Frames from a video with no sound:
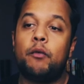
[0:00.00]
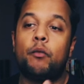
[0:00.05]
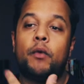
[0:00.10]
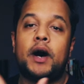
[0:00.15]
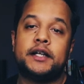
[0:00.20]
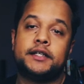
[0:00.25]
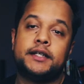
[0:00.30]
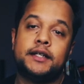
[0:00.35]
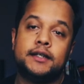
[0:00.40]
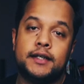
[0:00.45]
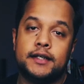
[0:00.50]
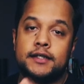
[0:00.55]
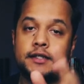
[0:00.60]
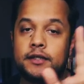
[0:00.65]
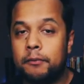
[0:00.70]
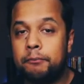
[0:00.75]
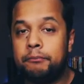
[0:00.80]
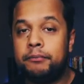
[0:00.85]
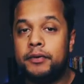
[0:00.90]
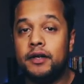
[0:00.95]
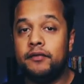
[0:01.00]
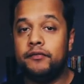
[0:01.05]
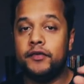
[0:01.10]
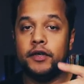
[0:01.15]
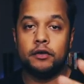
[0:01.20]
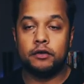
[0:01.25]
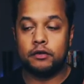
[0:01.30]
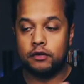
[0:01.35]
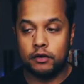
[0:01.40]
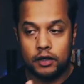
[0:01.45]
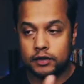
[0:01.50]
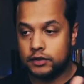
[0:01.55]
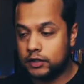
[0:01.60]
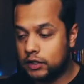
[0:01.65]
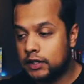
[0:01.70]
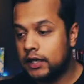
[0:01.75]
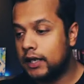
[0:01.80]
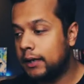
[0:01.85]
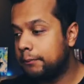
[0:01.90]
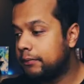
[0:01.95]
I'm watching this preview
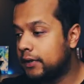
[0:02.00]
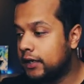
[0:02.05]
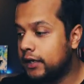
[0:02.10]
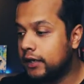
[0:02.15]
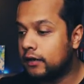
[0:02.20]
called clip